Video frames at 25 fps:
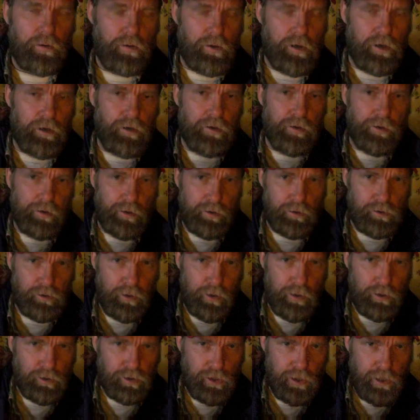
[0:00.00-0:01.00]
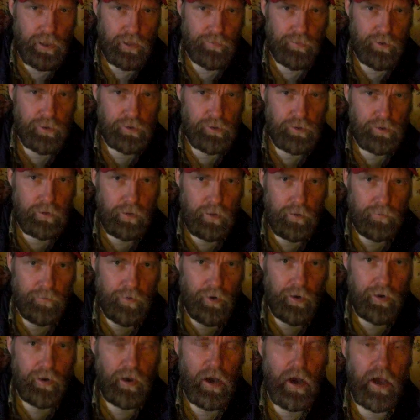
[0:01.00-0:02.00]
you should get this
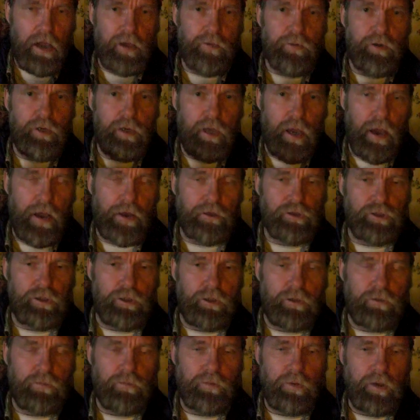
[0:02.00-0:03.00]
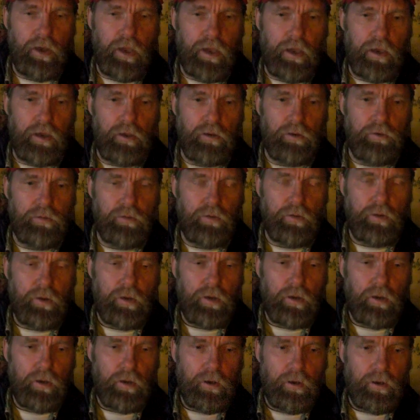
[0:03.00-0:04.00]
very high reaction, and
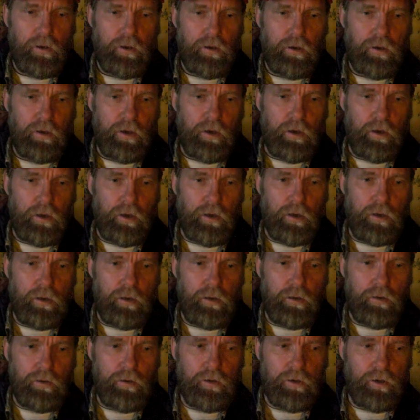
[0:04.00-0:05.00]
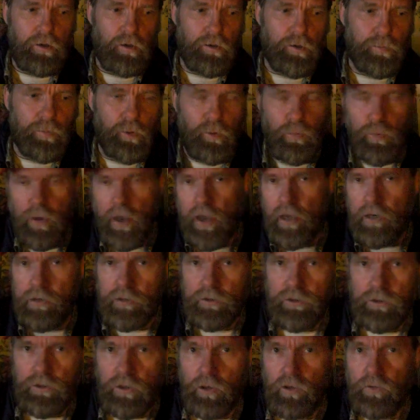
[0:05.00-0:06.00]
the propane
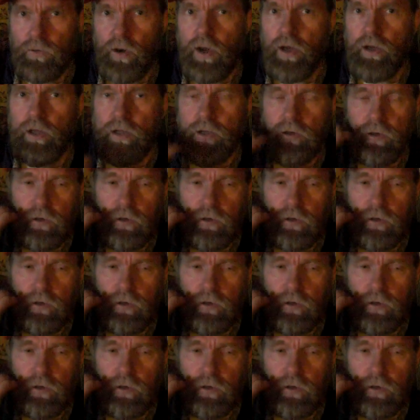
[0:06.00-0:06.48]
is still running.